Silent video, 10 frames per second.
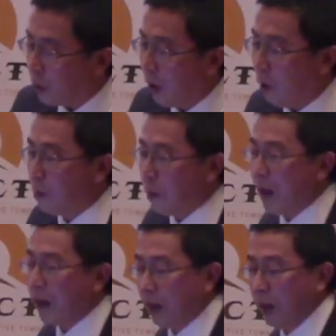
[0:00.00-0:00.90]
To show you
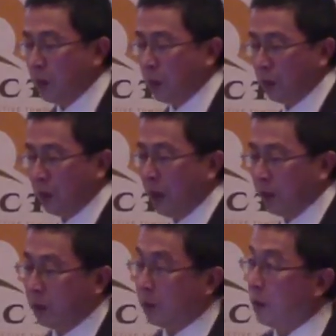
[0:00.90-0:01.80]
how mad I am
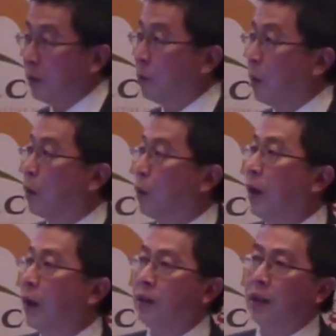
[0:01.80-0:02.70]
about the Arctic system,
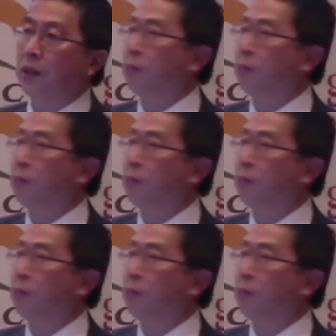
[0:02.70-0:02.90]
by the